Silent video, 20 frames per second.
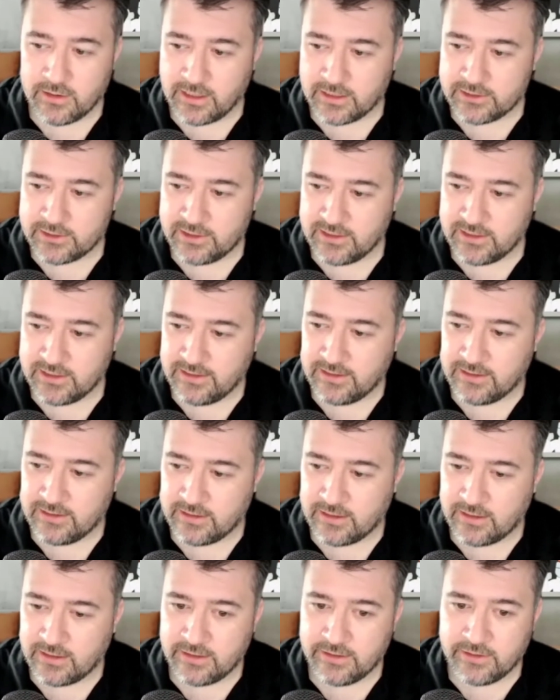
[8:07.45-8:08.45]
Actually, I
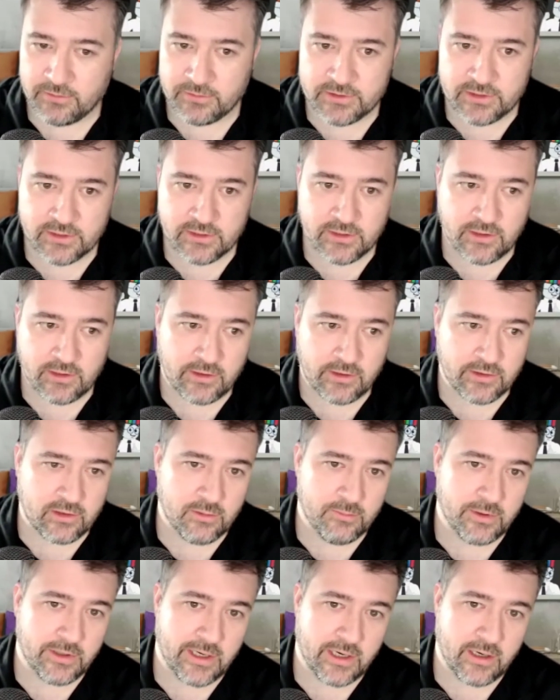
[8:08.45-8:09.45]
think there was a good
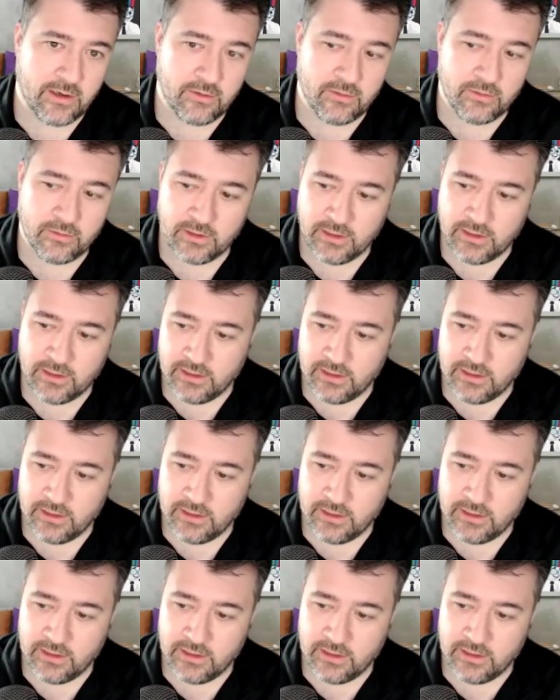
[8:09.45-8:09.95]
article about how